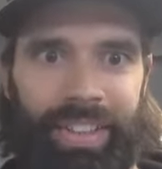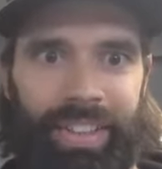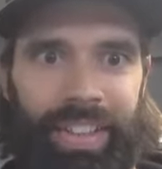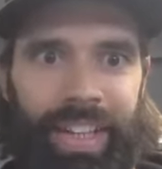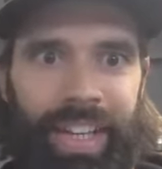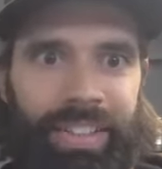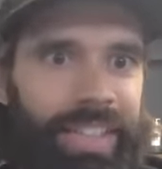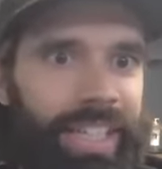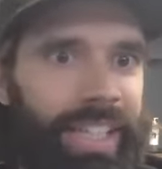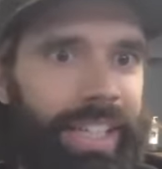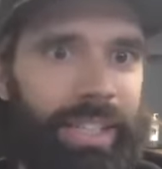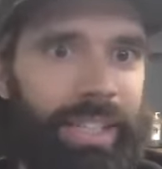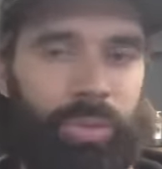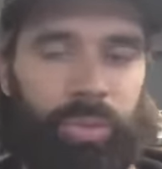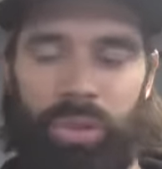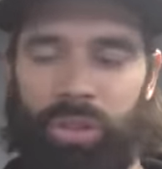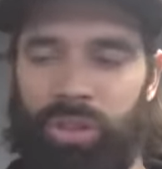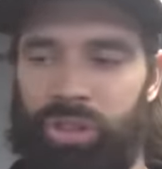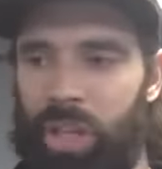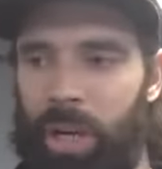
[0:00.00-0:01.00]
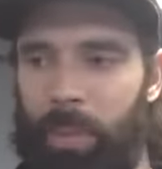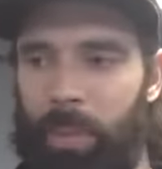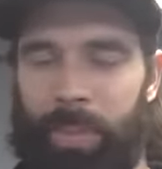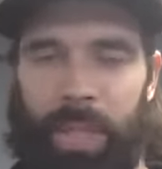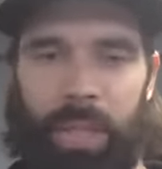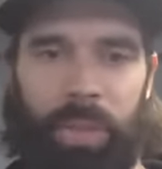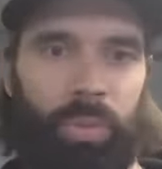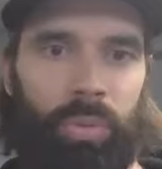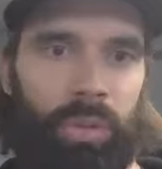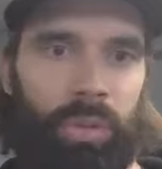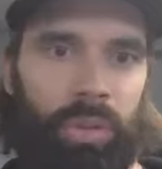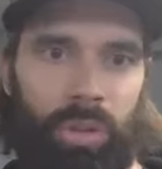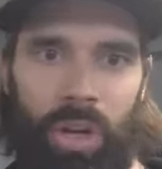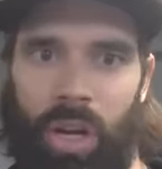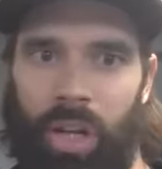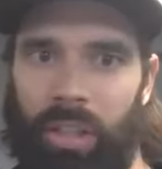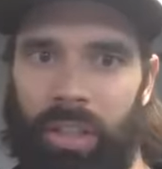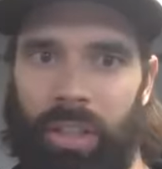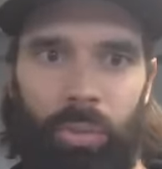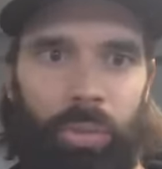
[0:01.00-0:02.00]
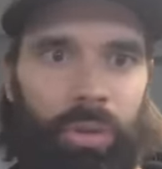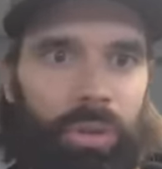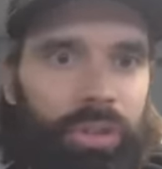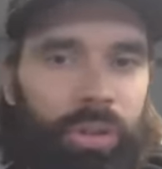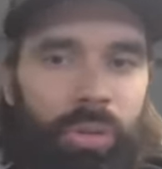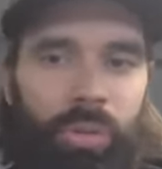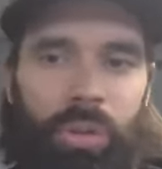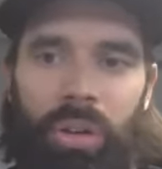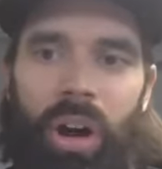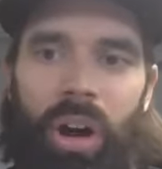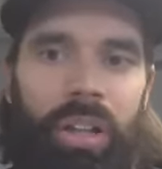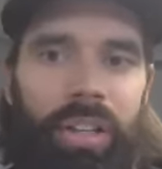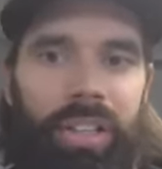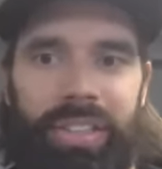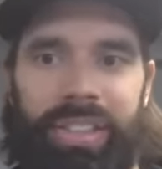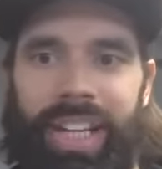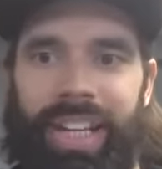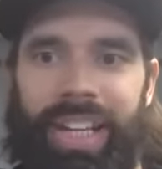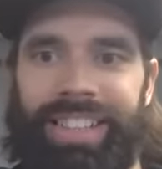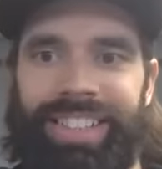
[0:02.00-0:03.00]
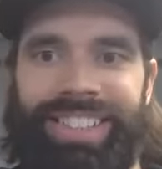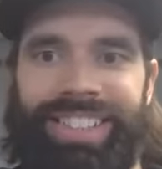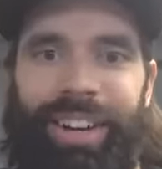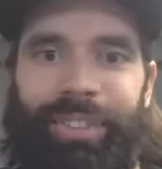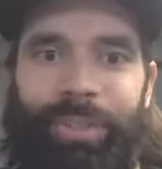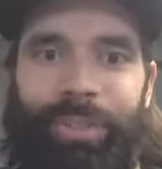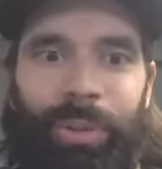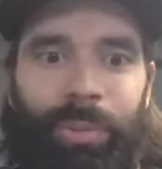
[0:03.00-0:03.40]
As kids, we're jumping, we're crawling, we're doing all this kind of stuff,